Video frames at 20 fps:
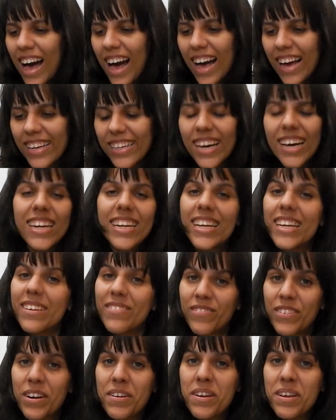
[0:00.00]
I got
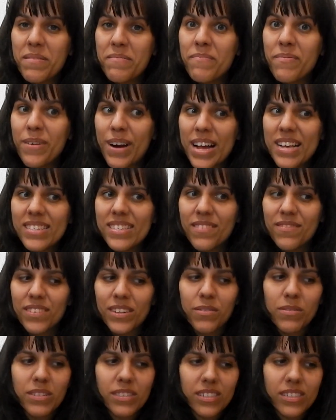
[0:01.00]
very impressed of the
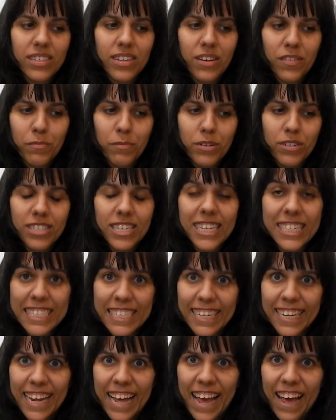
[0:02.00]
quantity of books I
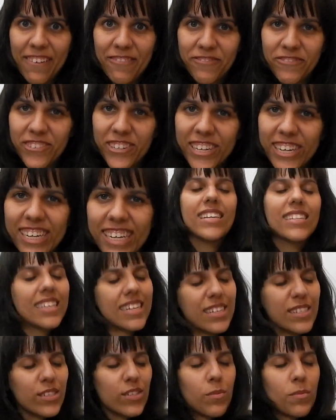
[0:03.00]
did have.
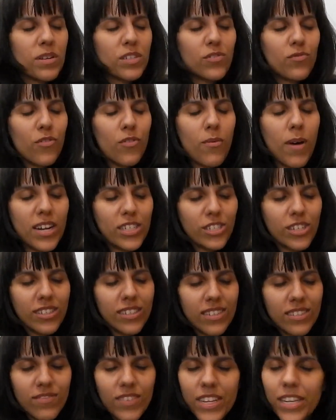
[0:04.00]
Thank you so much for watching
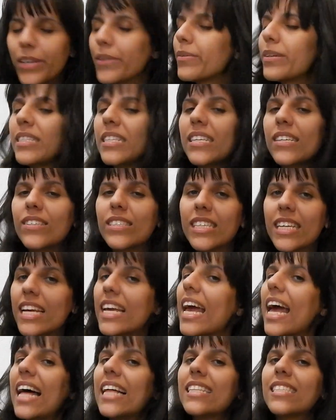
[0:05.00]
this video until the
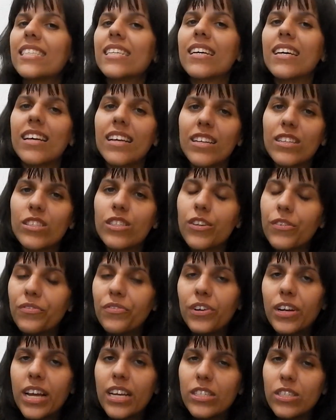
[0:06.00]
end. Don't
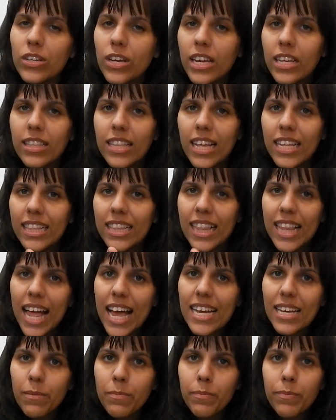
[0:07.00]
forget to hit that
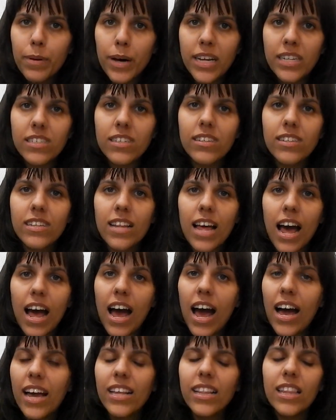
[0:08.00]
like button.
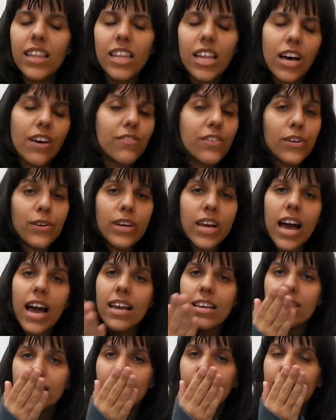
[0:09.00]
I love you
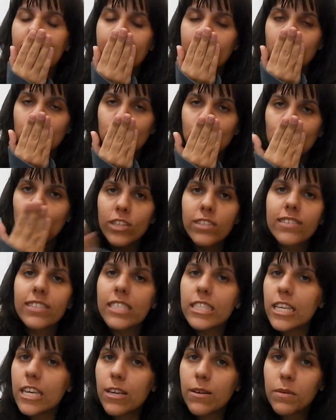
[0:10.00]
guys, and
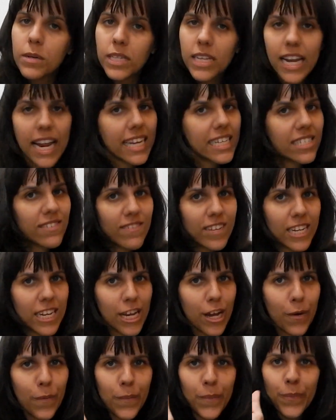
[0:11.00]
see you on the next video.